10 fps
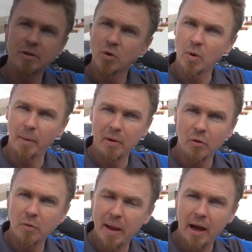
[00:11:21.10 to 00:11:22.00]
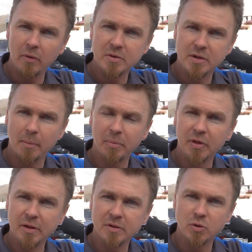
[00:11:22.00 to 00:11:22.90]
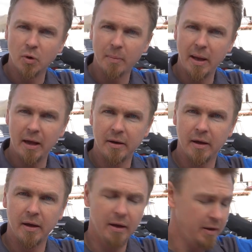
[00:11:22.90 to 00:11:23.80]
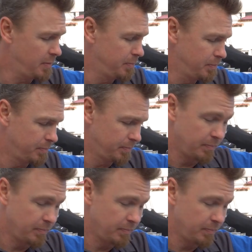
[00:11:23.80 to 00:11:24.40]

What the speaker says: so up here on the bow, there's a couple of things to talk about.